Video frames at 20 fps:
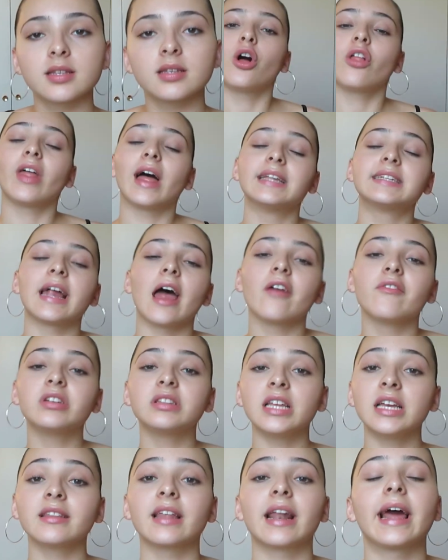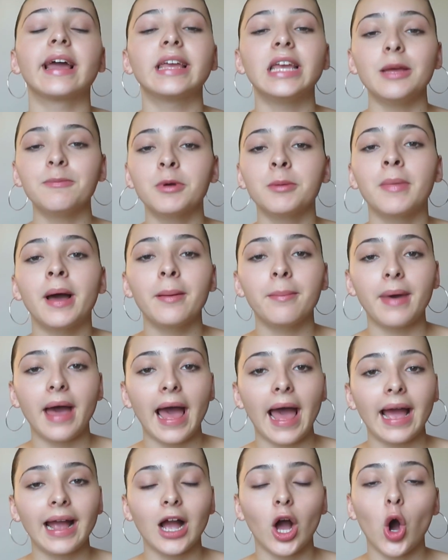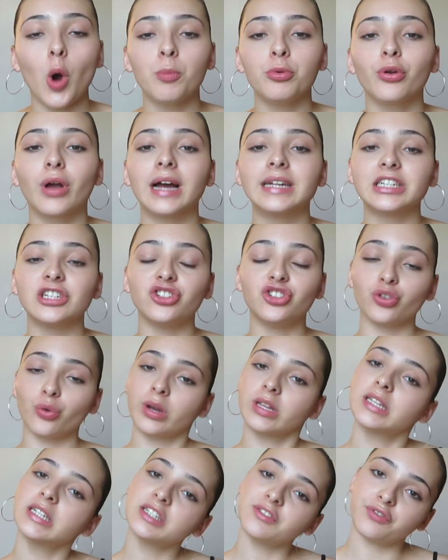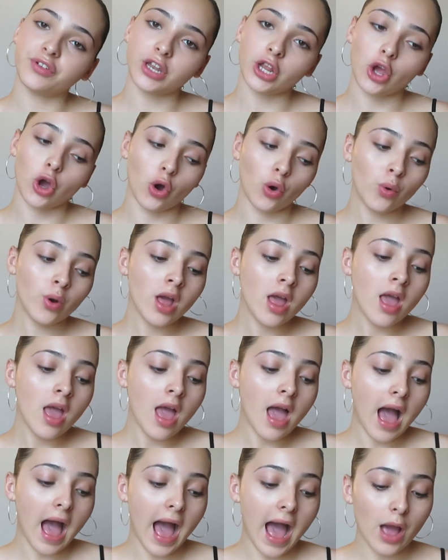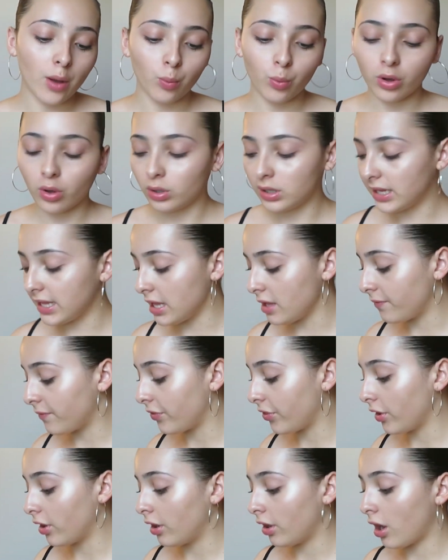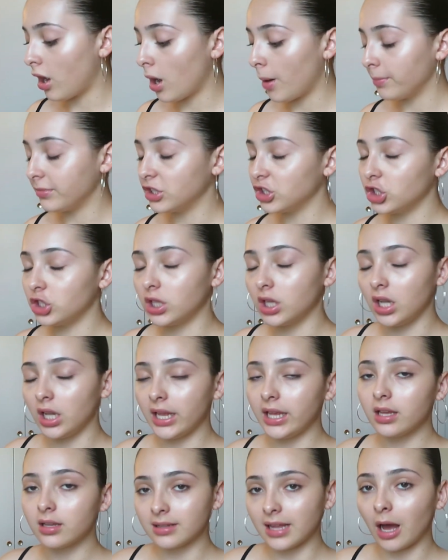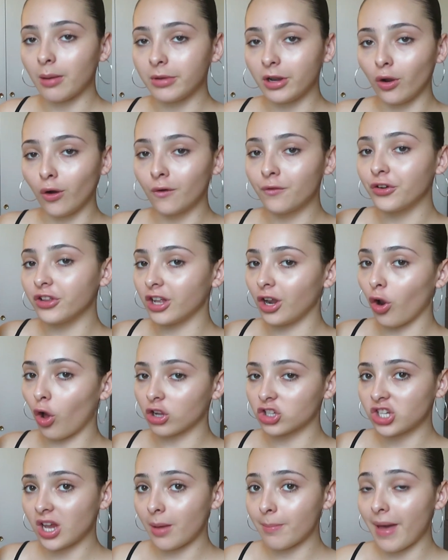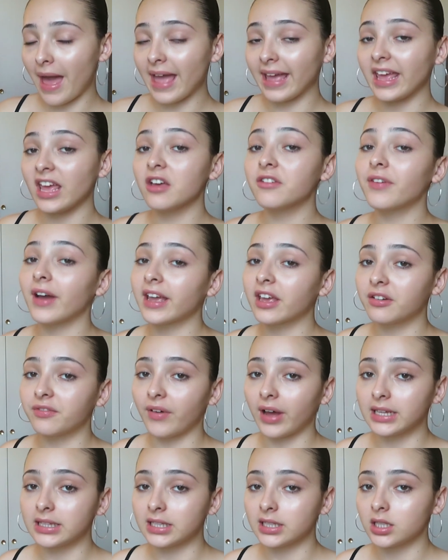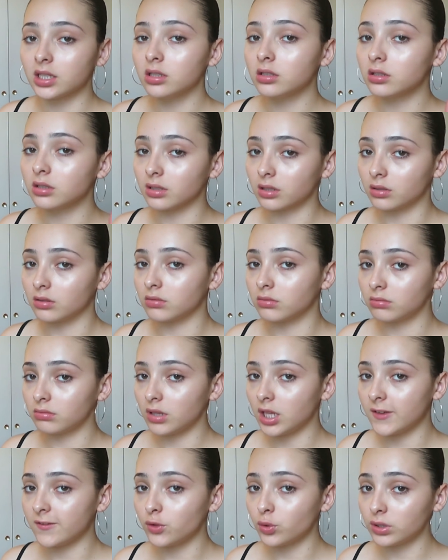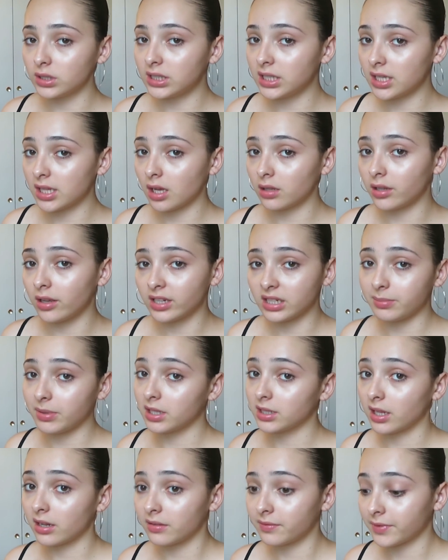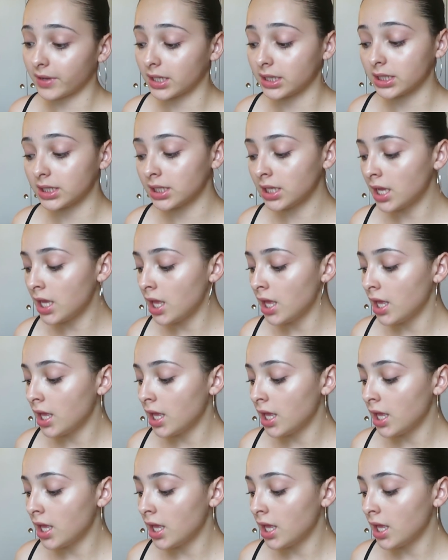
So that's everything that I keep in my bag. I hope you guys enjoyed this video. I will leave the link down below for the Longchamp bag if I can find it. So if you don't see it down there, it's because I didn't find it.